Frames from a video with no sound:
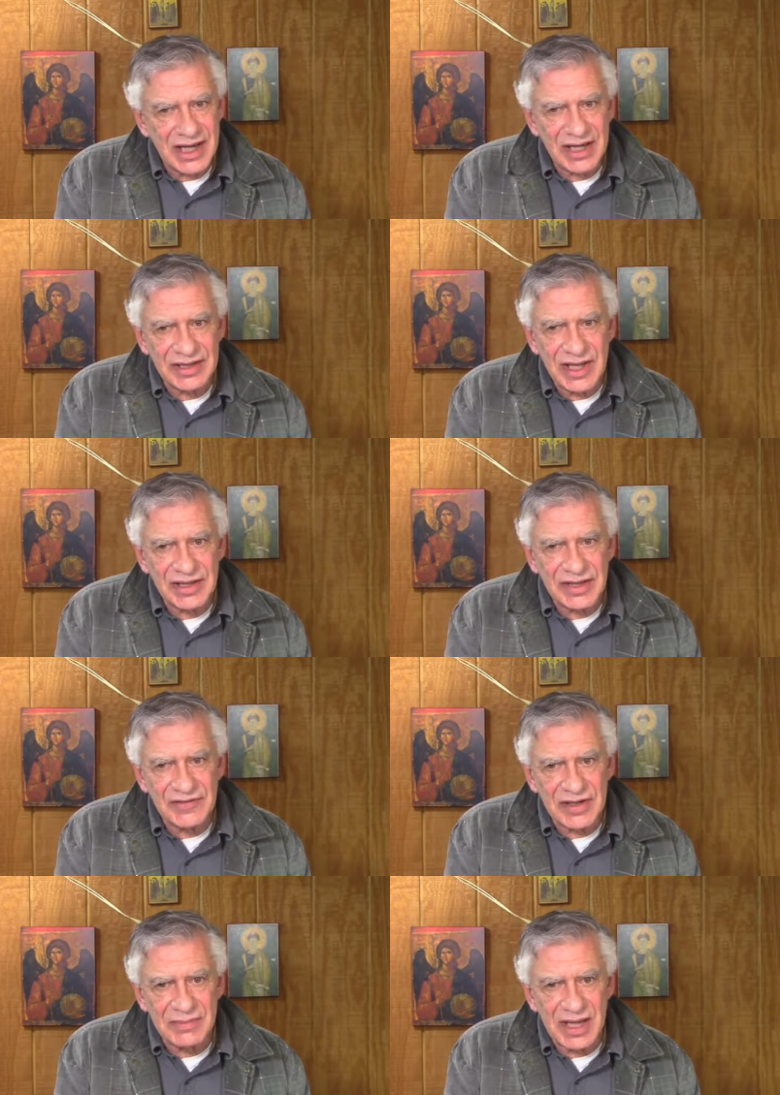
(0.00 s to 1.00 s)
They cared
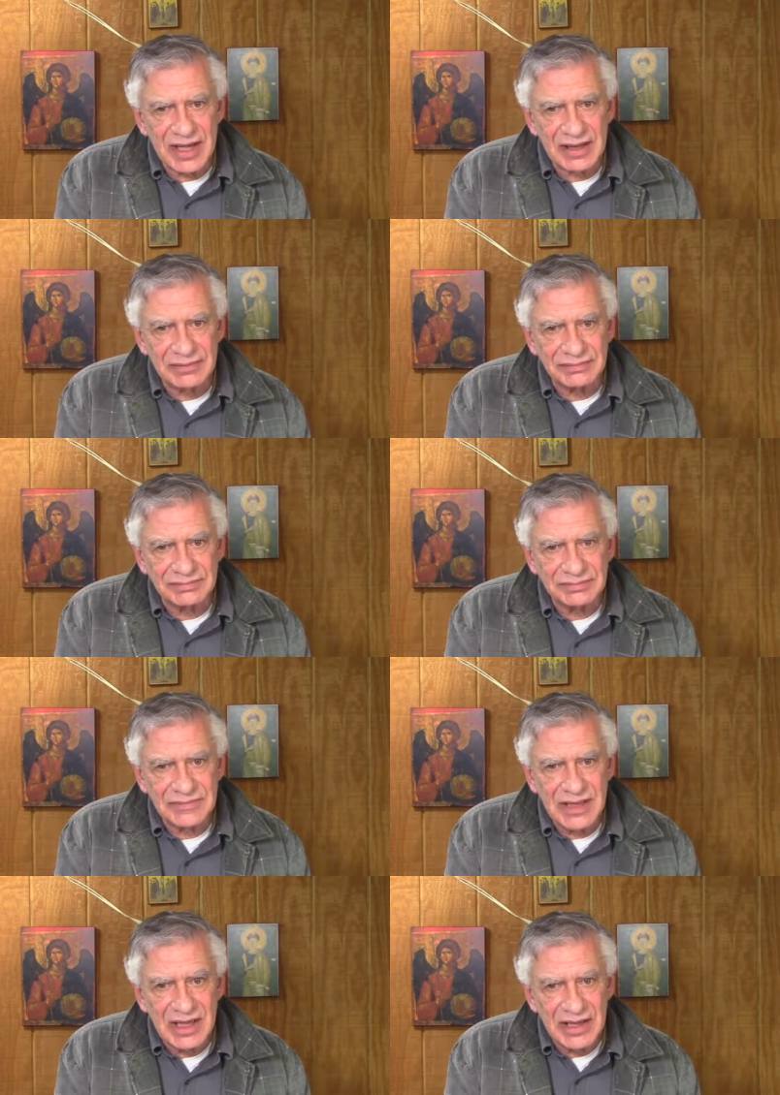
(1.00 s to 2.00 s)
nothing for the man,
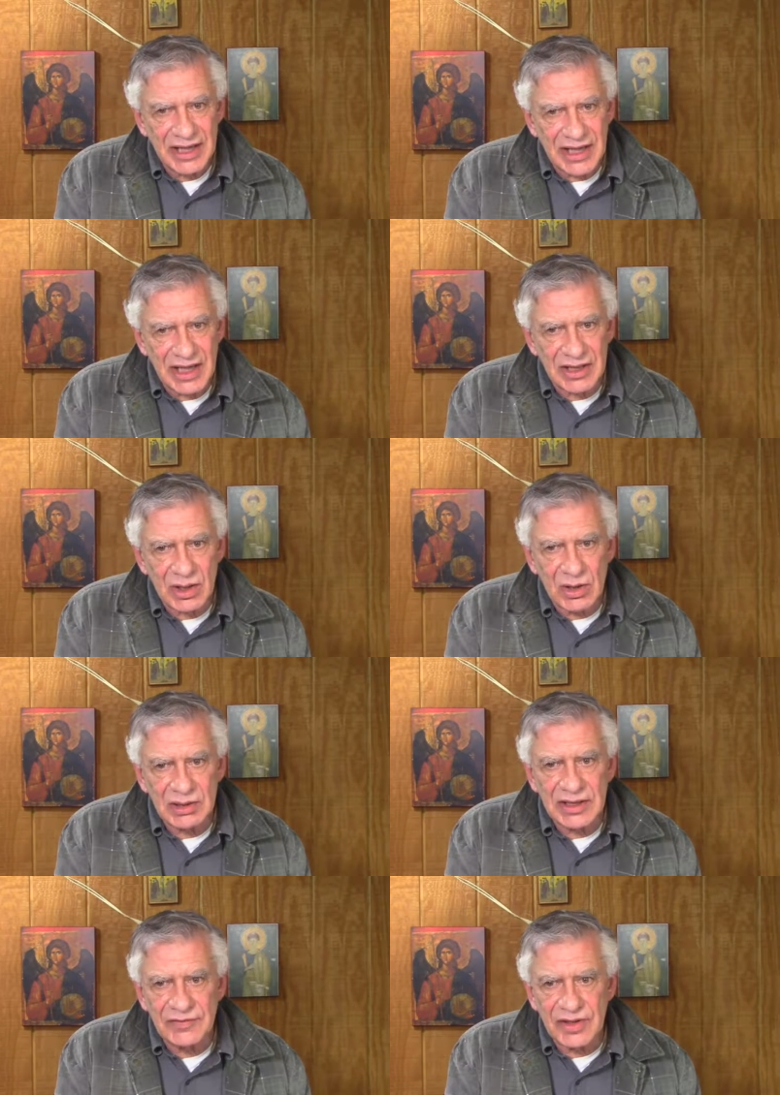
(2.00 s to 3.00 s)
they cared
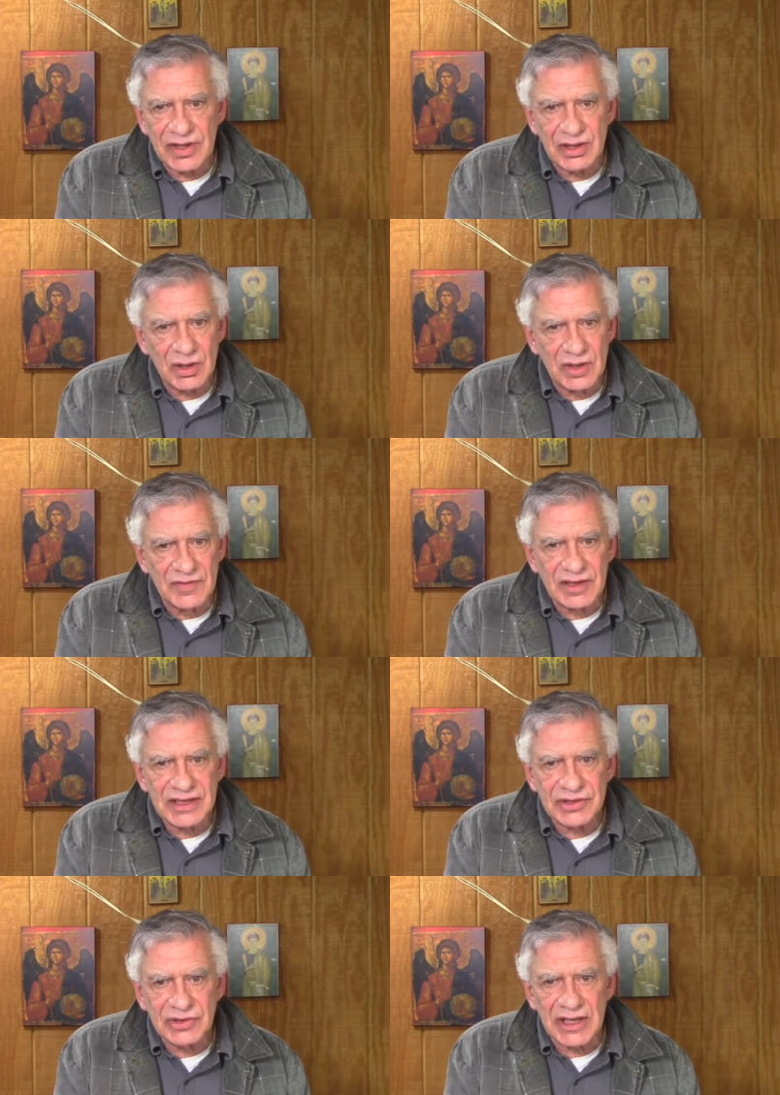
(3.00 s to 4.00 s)
only for their
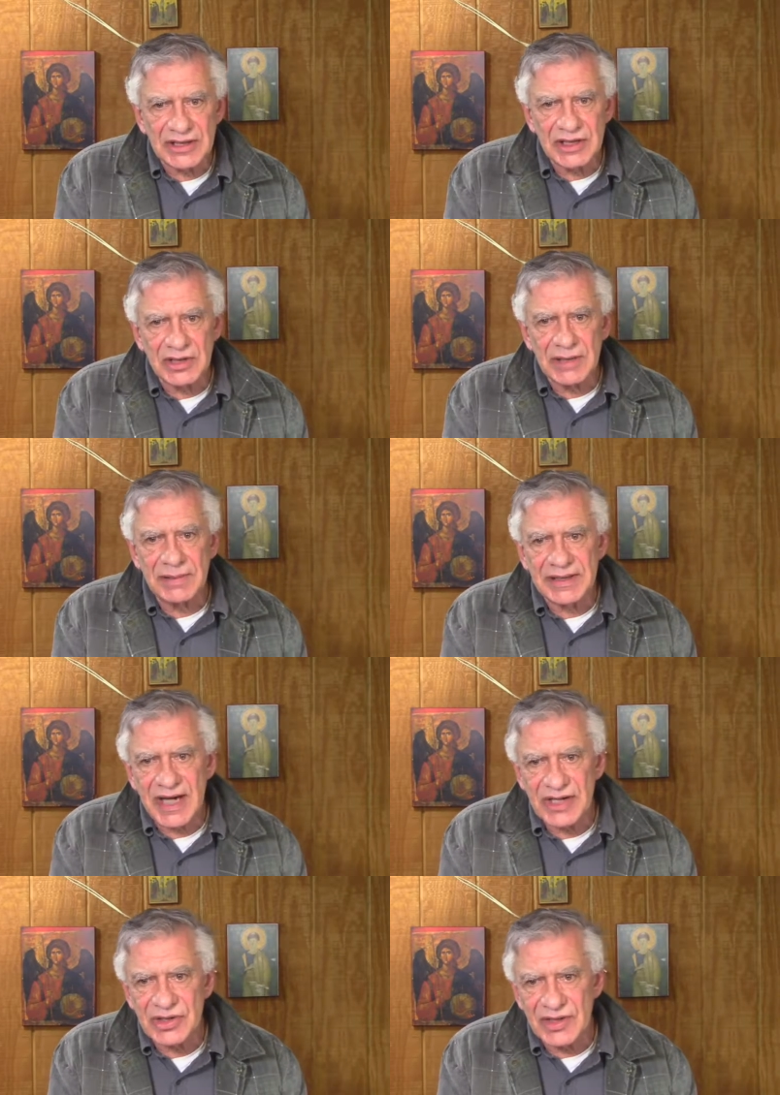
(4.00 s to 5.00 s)
overly strict
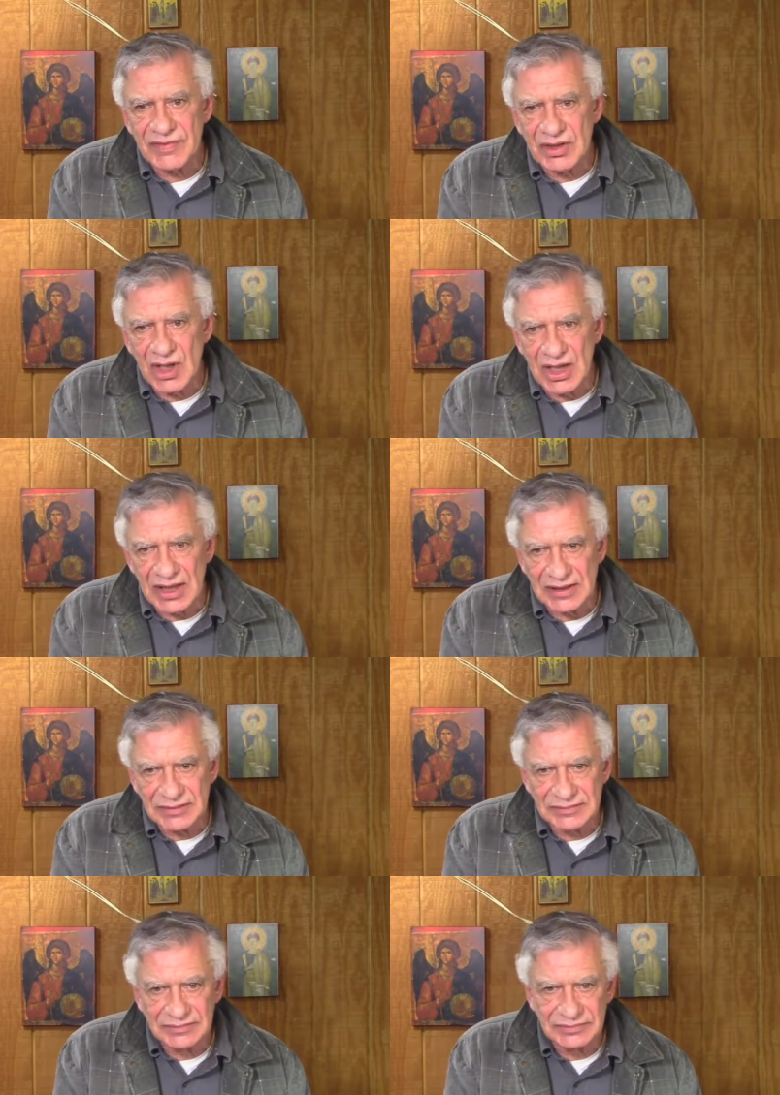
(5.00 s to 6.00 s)
interpretation of the law.